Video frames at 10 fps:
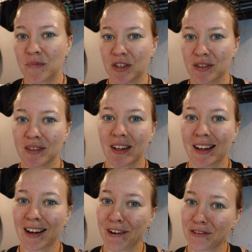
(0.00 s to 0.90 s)
just
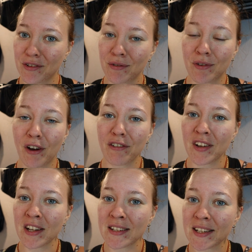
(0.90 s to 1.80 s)
like an afternoon
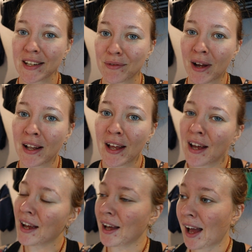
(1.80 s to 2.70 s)
coffee and tea as well.
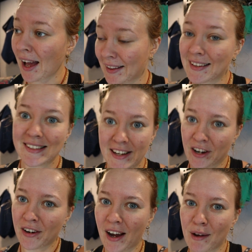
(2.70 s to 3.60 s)
At least
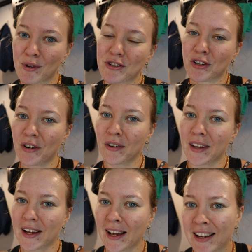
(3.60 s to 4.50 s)
here, I'm not sure,
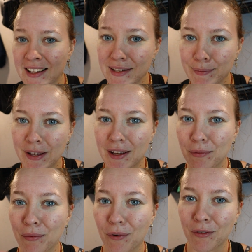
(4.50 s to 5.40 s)
like I can't speak
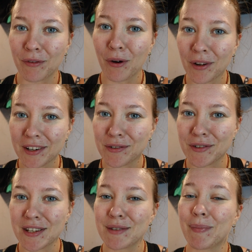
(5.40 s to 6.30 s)
of all the
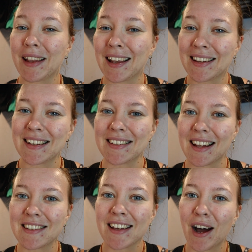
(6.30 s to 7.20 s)
cruises, but at least
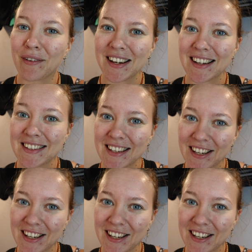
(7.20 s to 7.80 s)
that's how it is